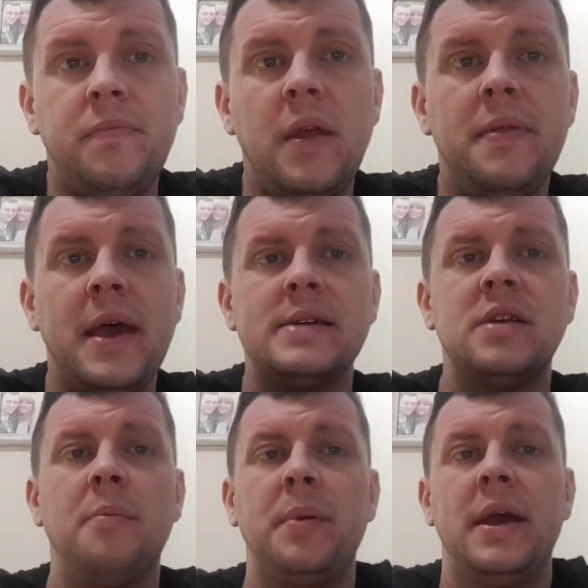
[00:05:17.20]
Next
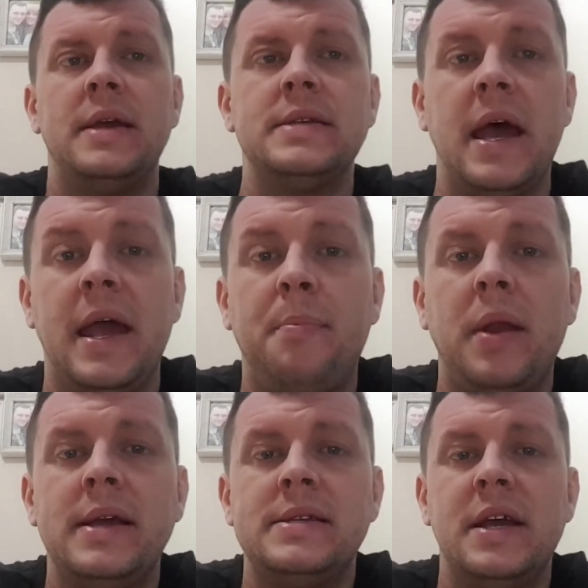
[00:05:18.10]
up is a
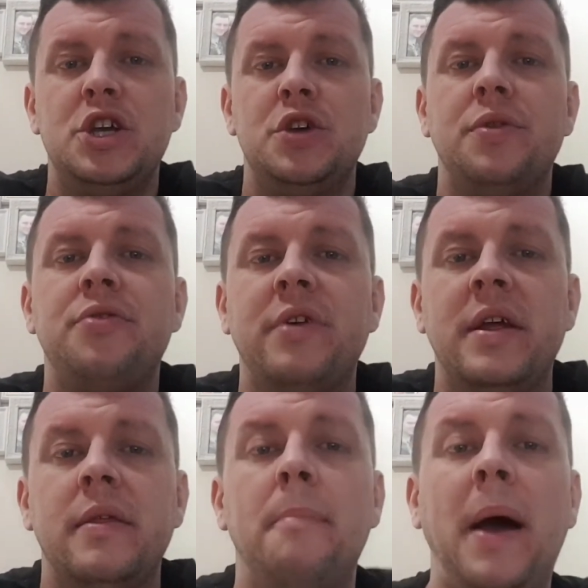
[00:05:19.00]
PlayStation
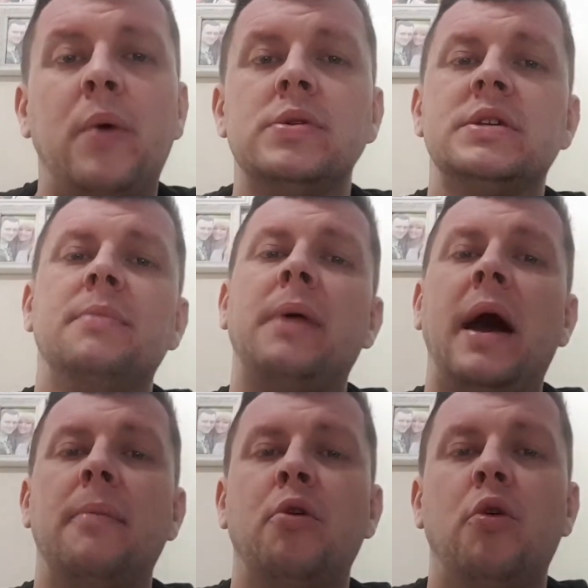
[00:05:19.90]
3, the backwards
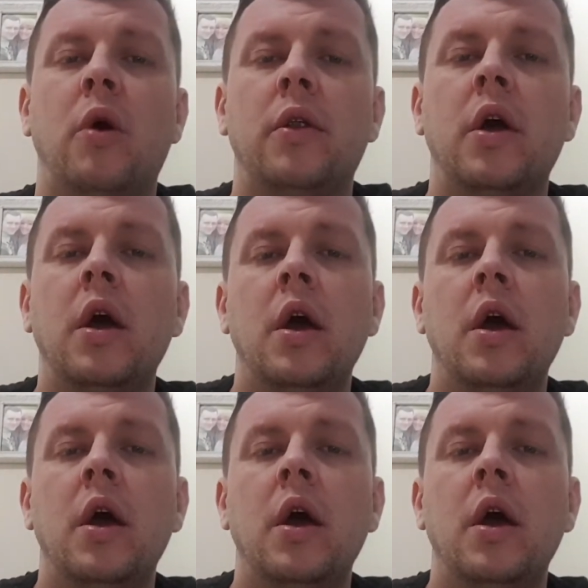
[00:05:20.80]
compatible one.